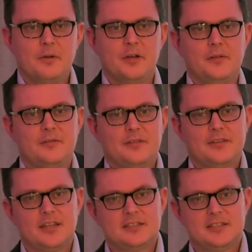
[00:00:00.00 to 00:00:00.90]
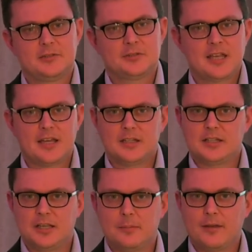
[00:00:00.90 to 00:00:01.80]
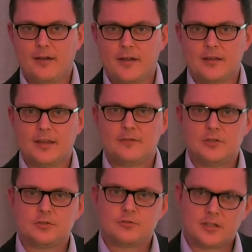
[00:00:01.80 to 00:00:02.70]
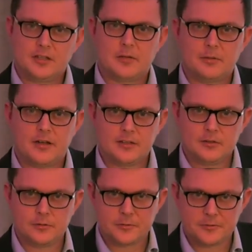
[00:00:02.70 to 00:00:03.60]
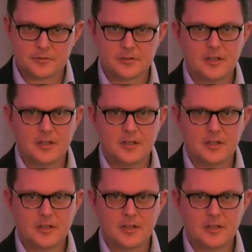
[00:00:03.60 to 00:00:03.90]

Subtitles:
but they still technically apply if you strictly apply the laws.